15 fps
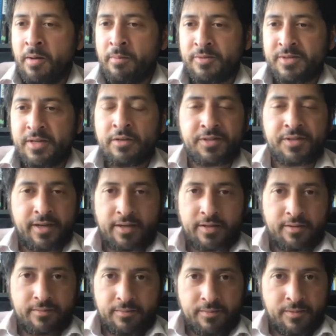sounds like
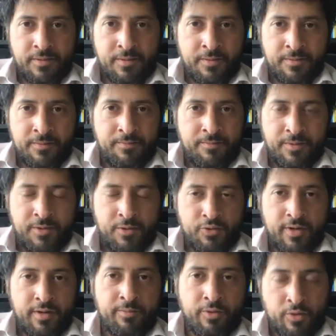you're
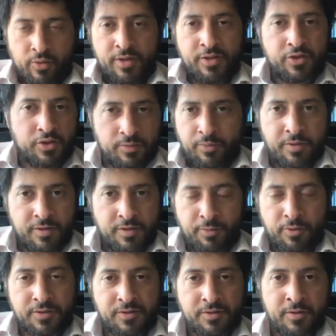trying to build a relationship with this
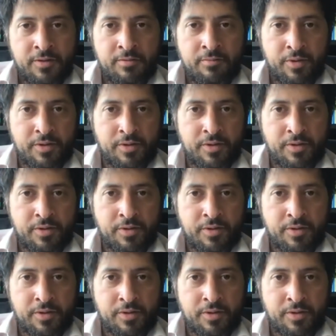person,